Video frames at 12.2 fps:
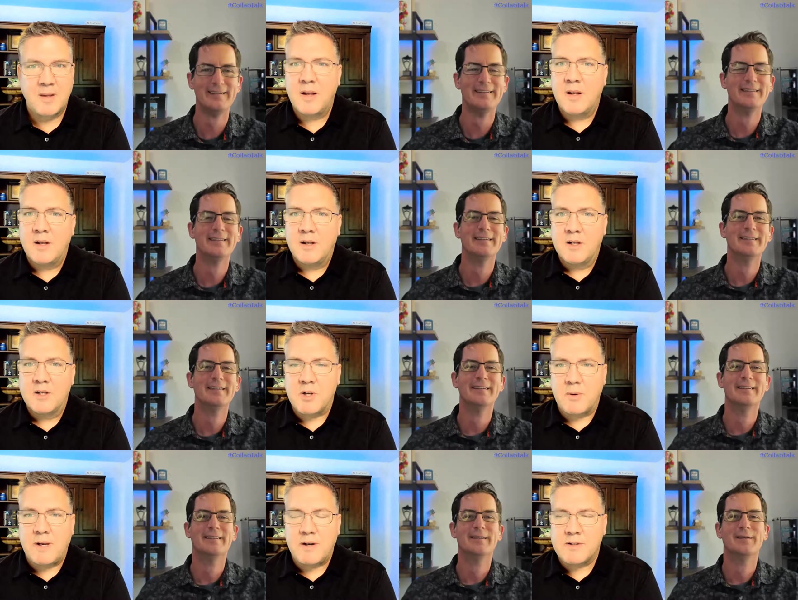
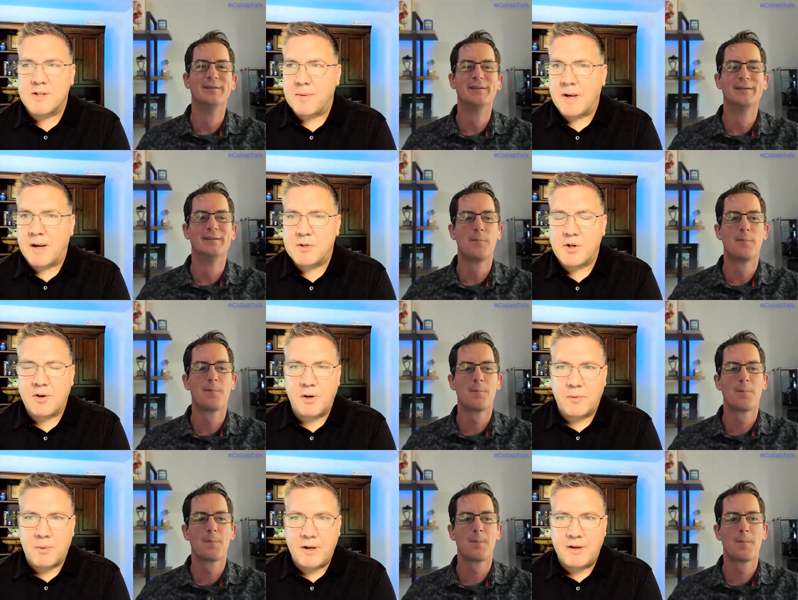Speaker 1: so here's something I'm sure
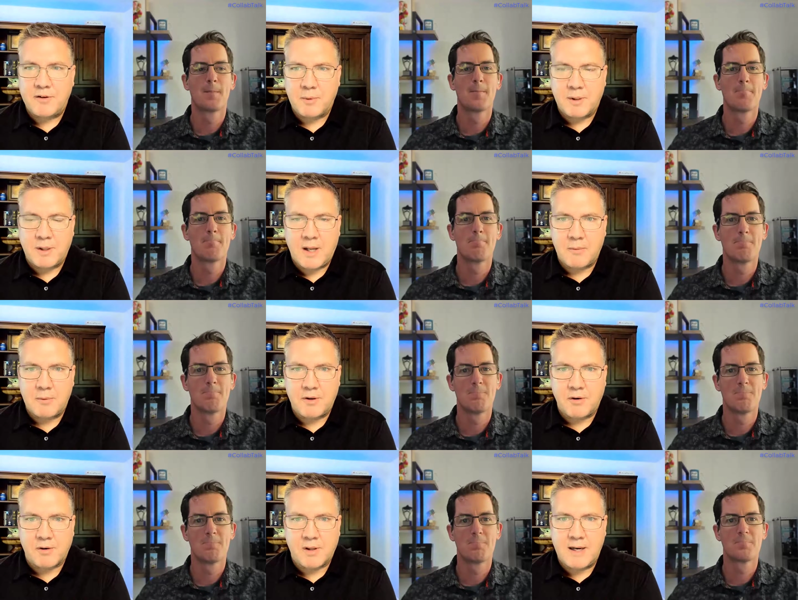you run into a lot
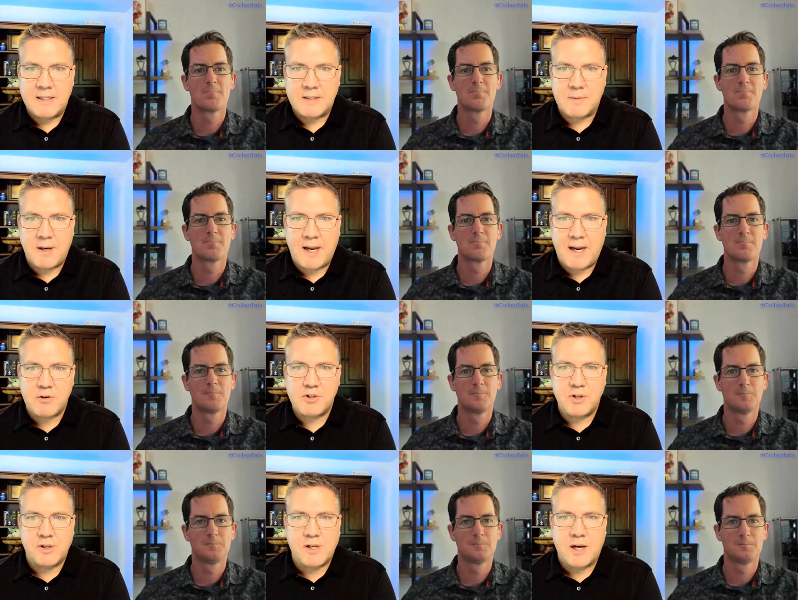with your clients, but how
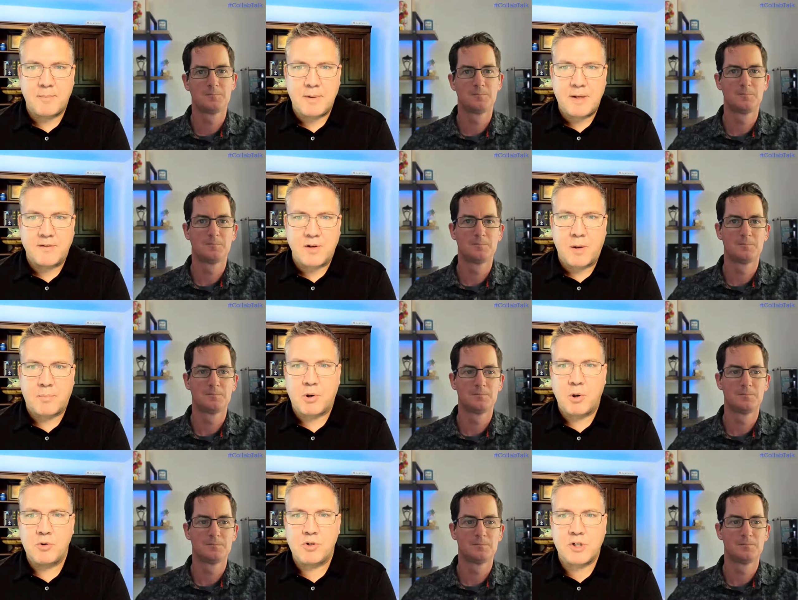should companies
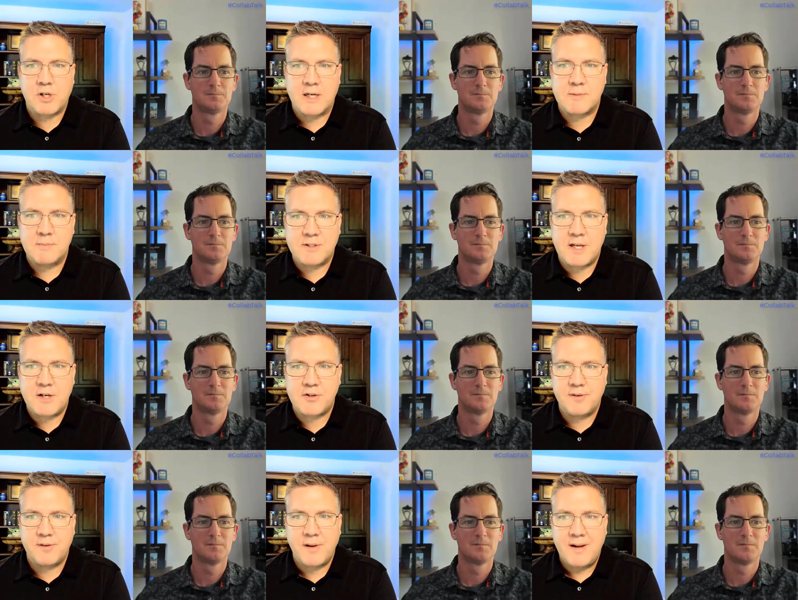approach
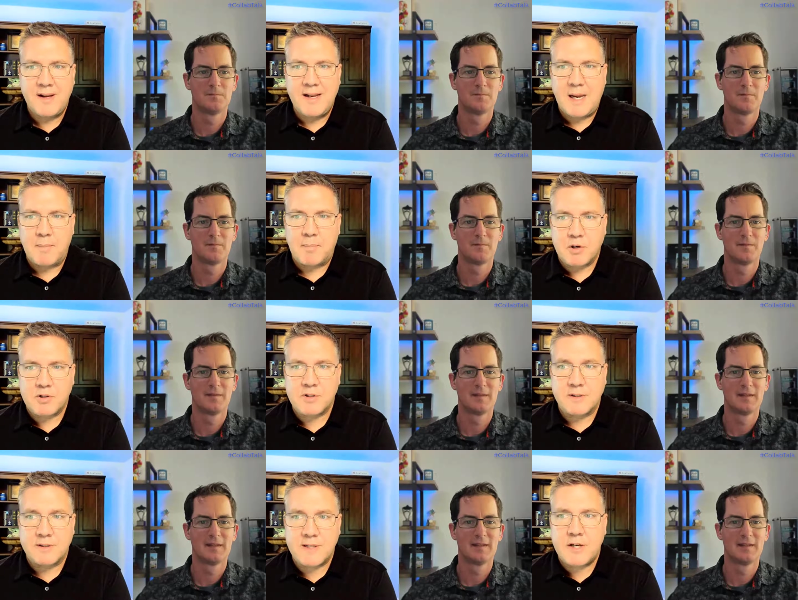customizations and
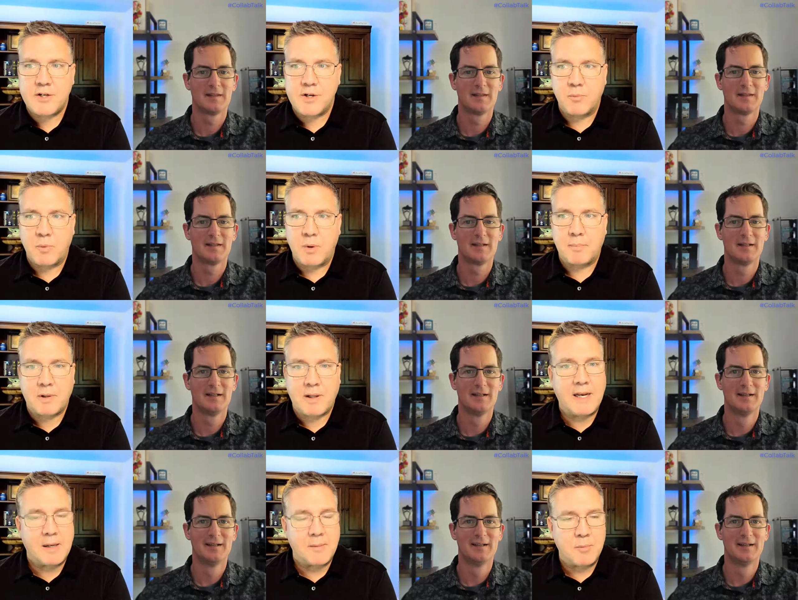personalization when
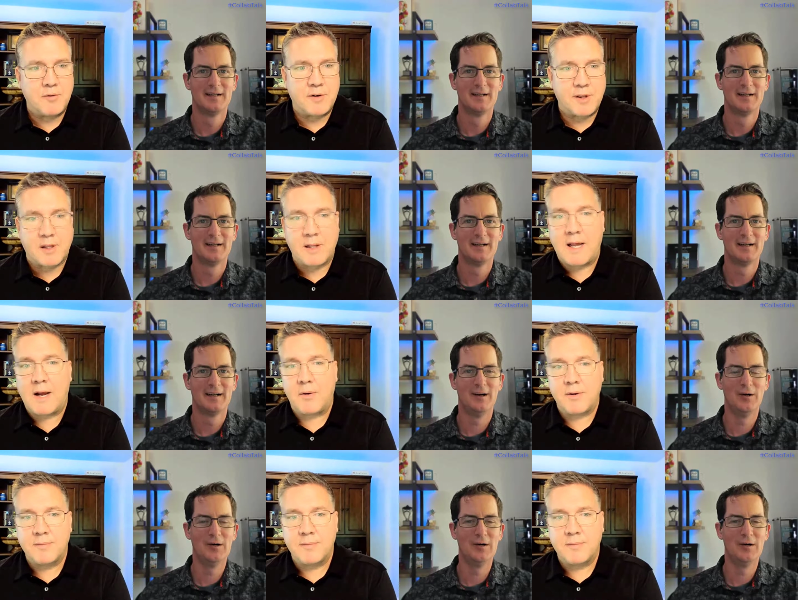planning a move to the cloud?